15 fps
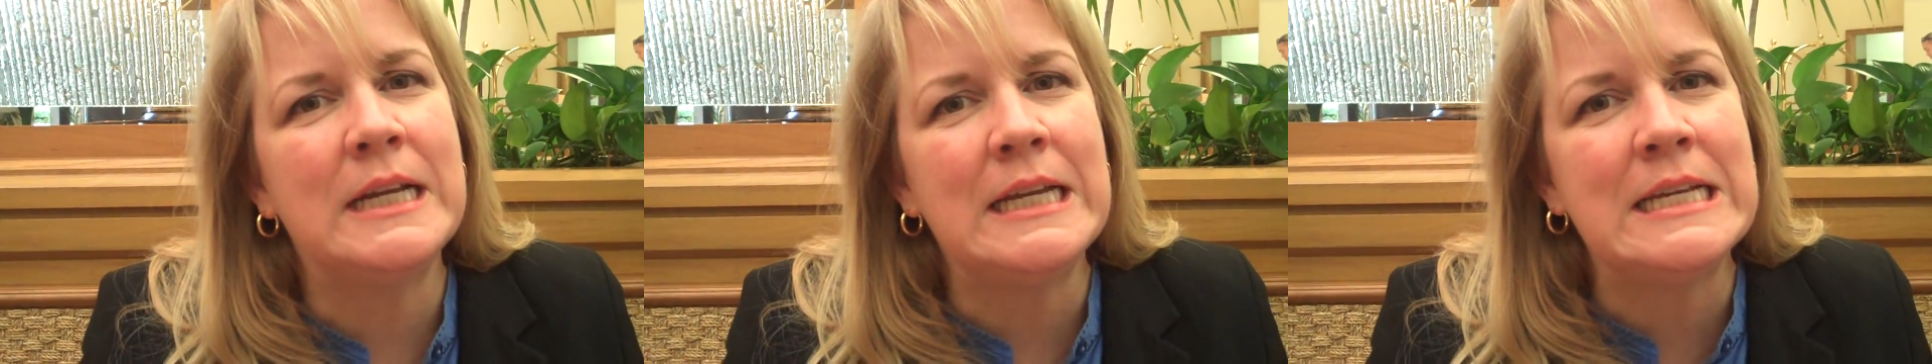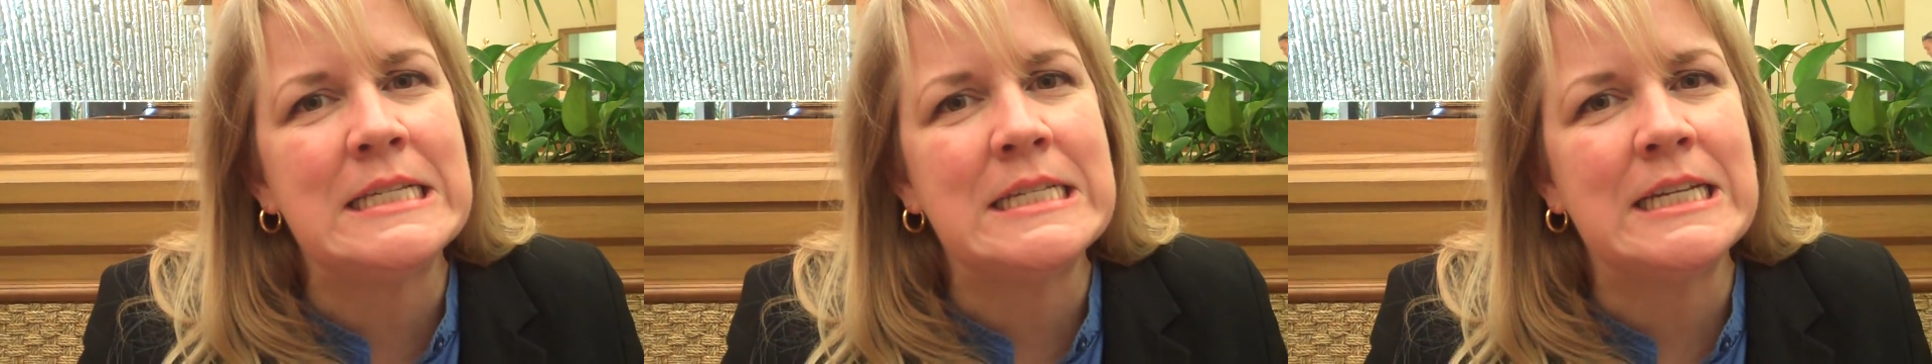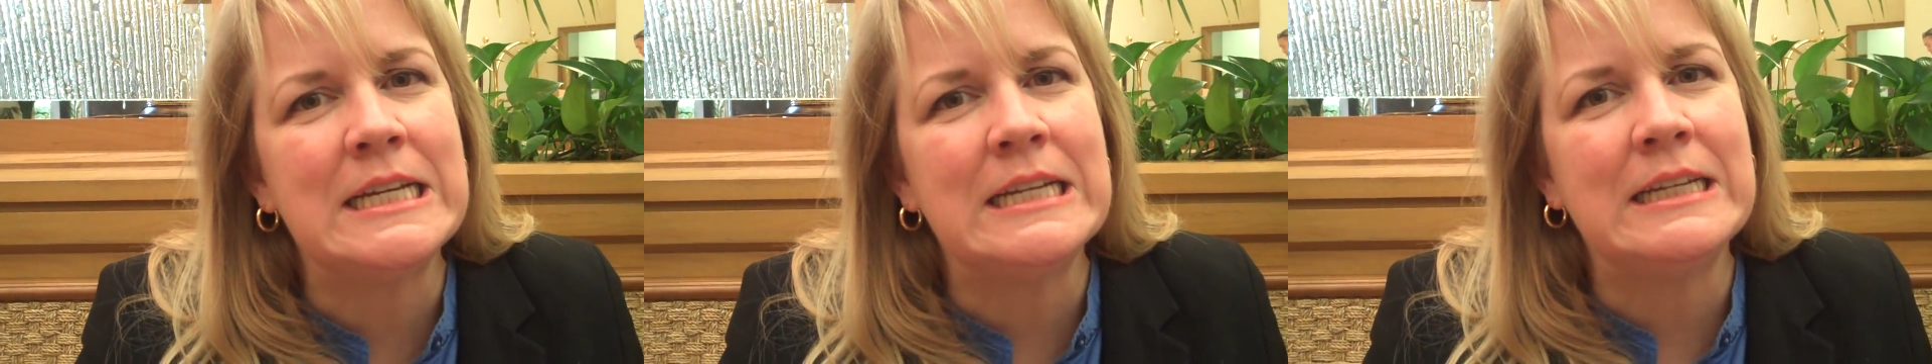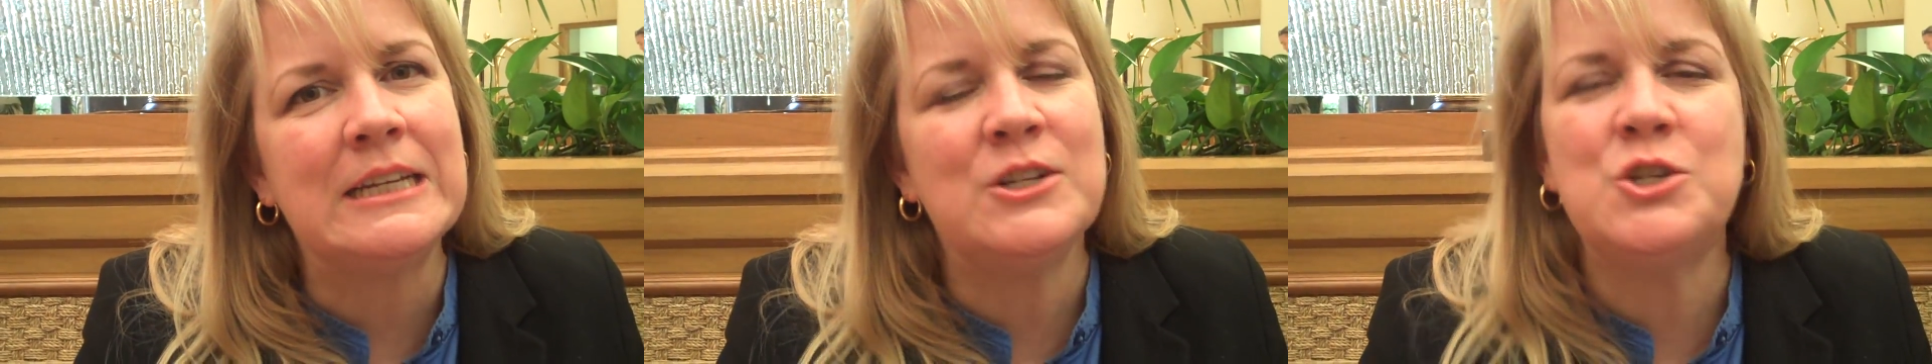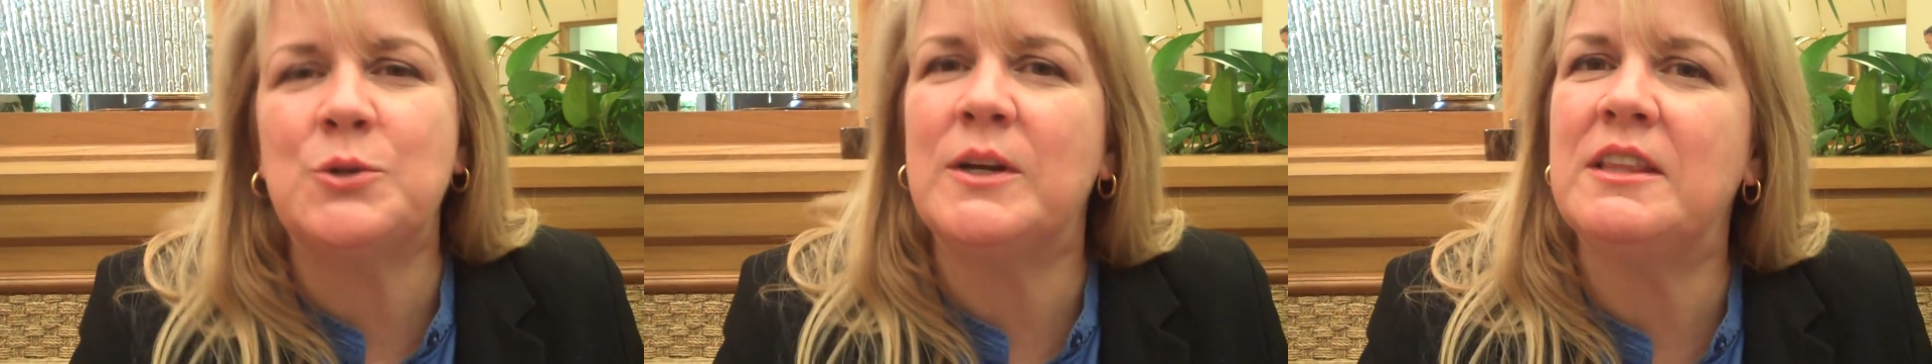e-zine
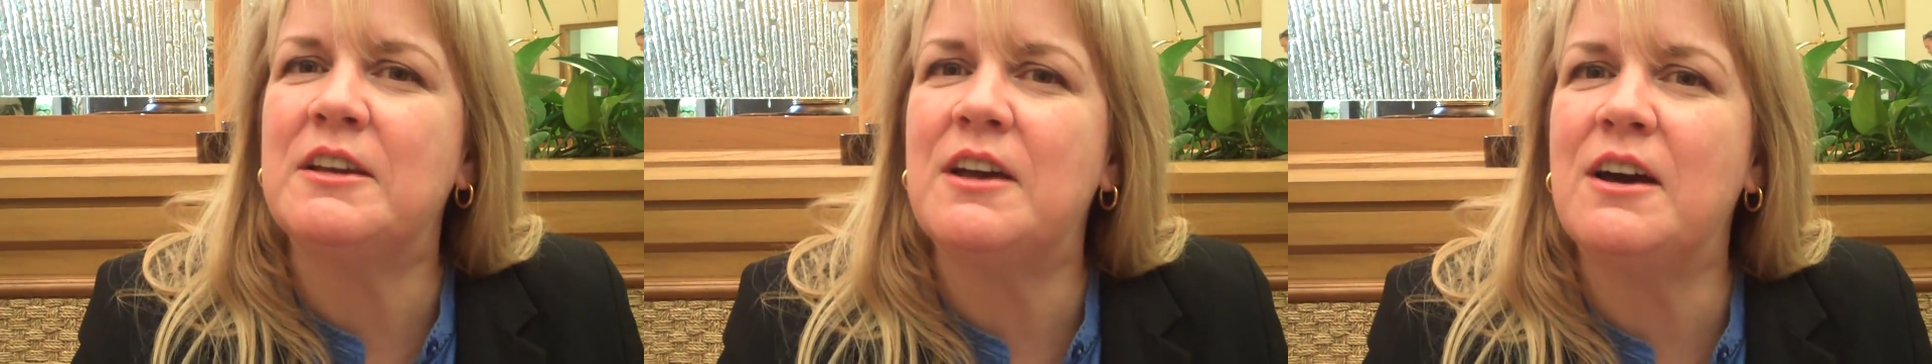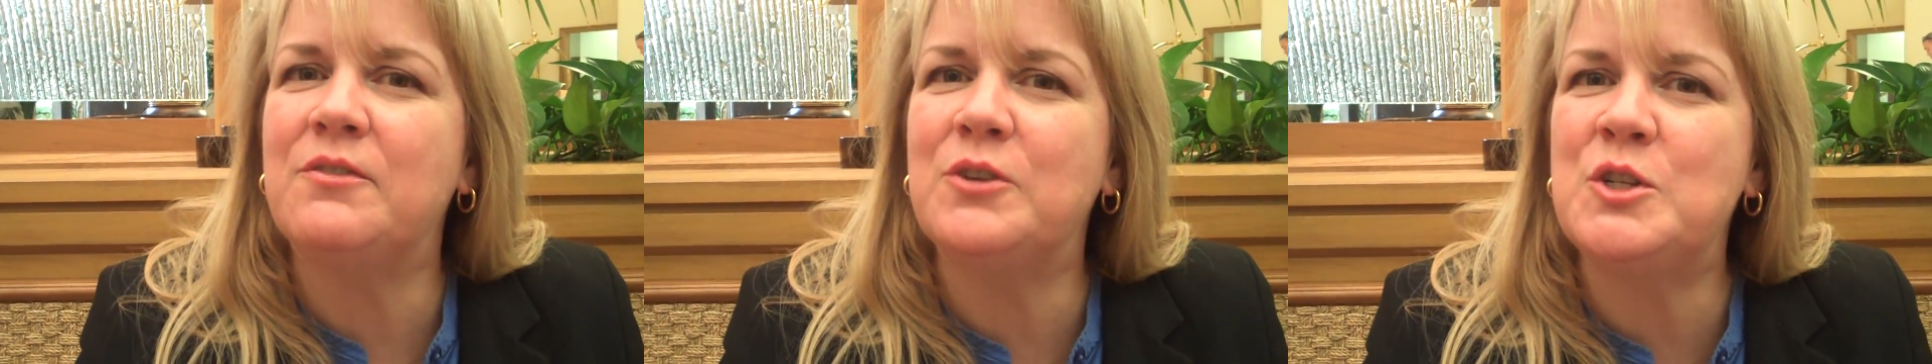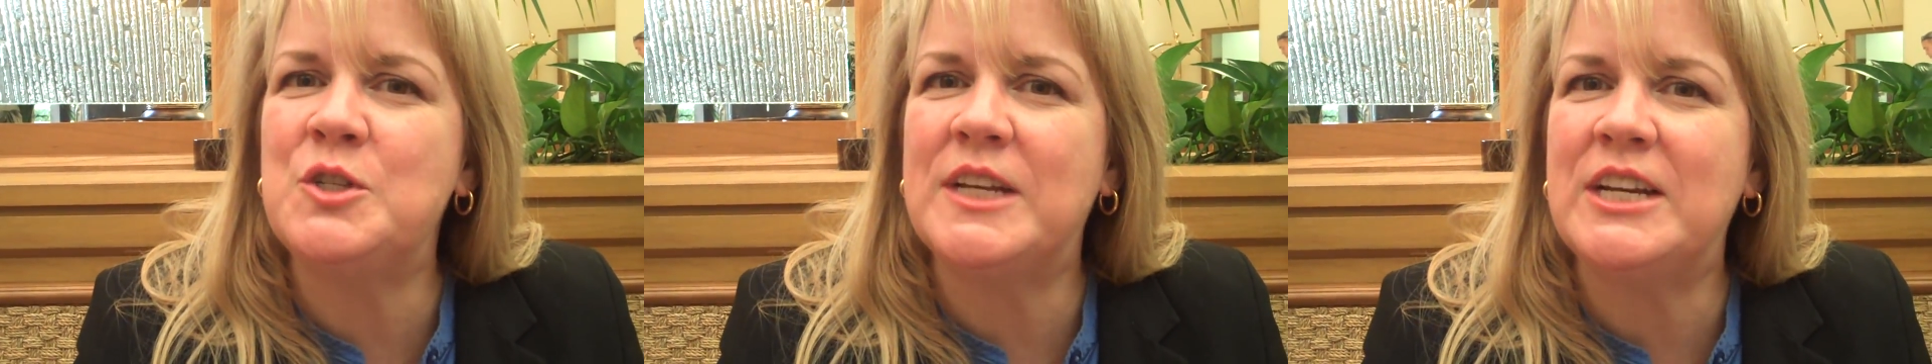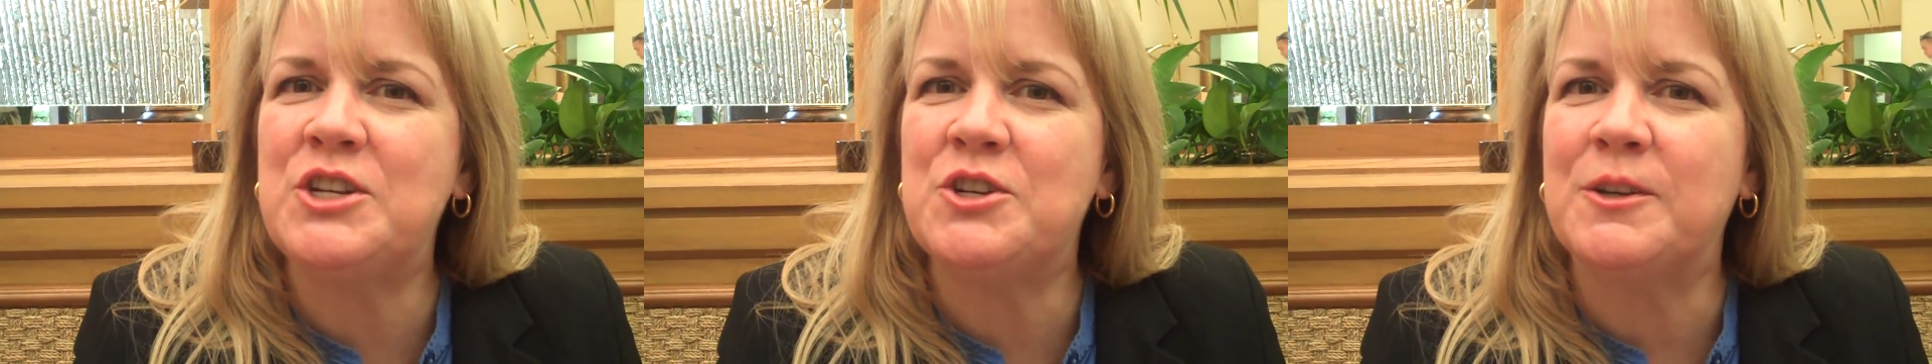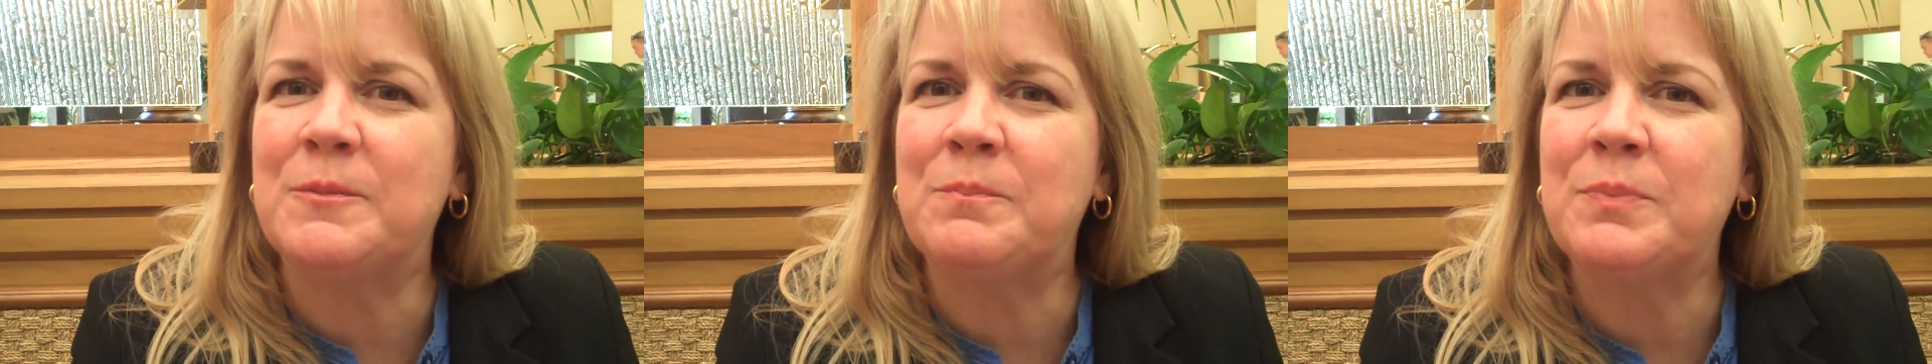and join the
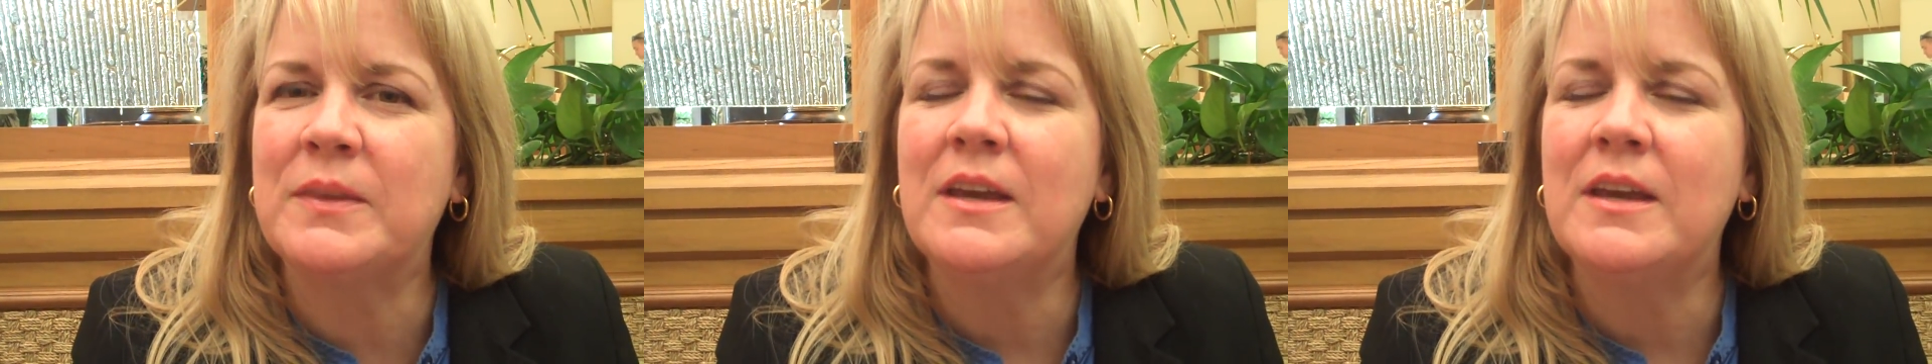conversation.